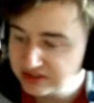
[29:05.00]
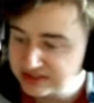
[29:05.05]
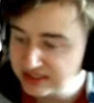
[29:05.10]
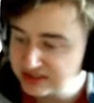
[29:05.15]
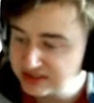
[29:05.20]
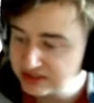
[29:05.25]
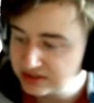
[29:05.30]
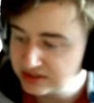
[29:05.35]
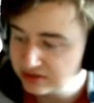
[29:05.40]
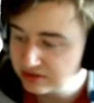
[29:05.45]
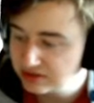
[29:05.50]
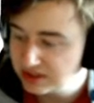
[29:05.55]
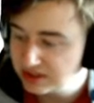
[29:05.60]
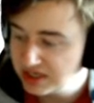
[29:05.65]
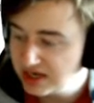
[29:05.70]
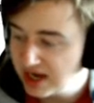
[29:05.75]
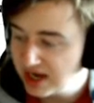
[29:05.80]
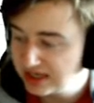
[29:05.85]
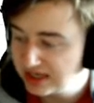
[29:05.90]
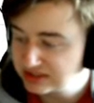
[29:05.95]
that
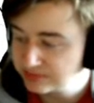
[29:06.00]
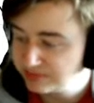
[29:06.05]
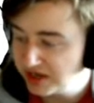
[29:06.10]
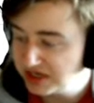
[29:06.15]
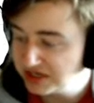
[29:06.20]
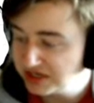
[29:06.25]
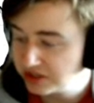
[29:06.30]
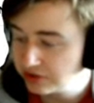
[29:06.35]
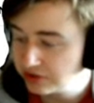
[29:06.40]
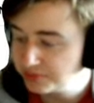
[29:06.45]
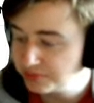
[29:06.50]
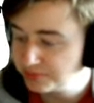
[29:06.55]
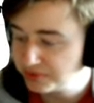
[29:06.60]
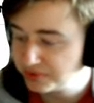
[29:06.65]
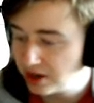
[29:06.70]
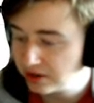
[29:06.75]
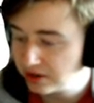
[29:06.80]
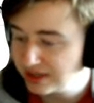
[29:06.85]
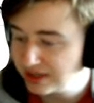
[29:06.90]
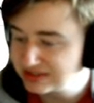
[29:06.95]
he has made a good
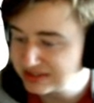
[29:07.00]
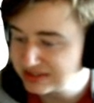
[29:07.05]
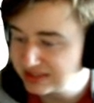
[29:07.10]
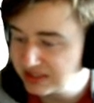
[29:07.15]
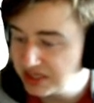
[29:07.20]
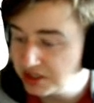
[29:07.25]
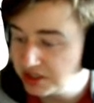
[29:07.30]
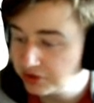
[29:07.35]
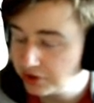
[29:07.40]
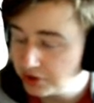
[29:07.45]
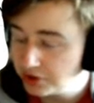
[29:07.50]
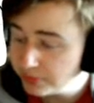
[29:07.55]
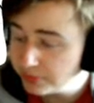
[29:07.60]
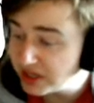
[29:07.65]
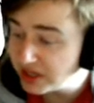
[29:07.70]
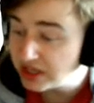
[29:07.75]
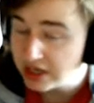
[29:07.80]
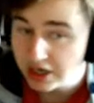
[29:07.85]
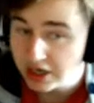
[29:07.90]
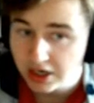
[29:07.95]
progress, that he could
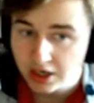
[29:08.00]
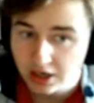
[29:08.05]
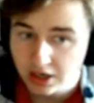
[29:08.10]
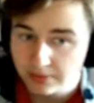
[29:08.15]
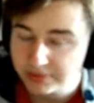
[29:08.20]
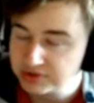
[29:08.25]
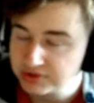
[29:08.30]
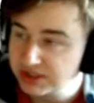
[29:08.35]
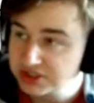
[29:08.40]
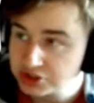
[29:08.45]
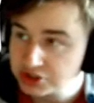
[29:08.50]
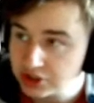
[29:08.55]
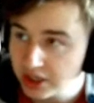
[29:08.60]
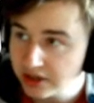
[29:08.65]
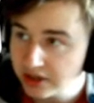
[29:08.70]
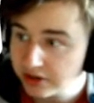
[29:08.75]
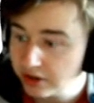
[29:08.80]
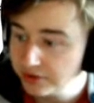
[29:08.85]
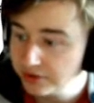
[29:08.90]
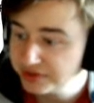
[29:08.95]
be potentially
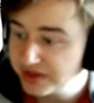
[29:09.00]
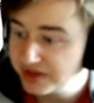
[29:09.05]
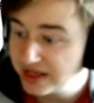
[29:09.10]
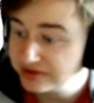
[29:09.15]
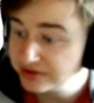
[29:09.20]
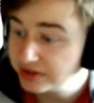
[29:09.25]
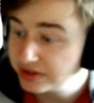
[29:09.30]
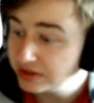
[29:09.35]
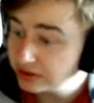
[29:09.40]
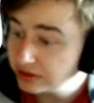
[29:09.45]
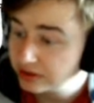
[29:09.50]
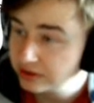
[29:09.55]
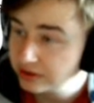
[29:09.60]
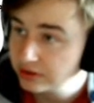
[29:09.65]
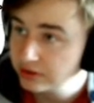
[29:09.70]
a contender?